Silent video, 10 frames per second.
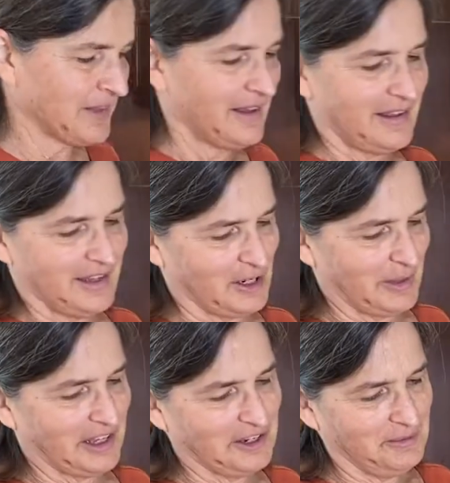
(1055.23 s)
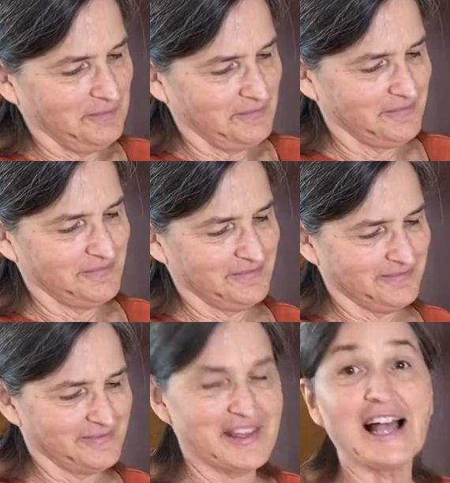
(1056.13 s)
There we go.
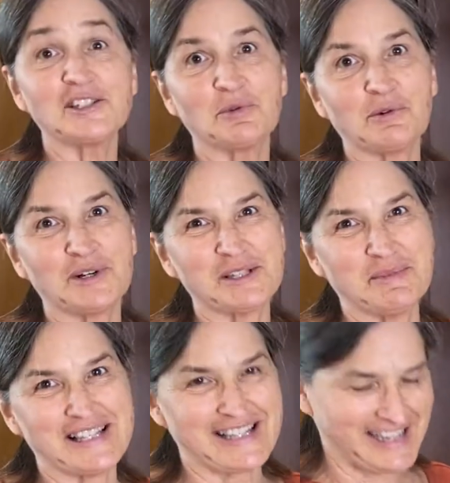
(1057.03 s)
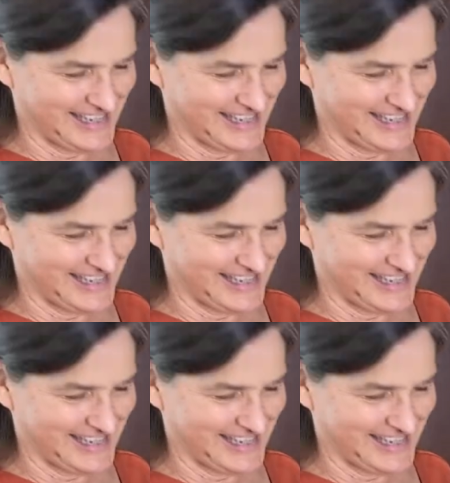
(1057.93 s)
That's what was missing.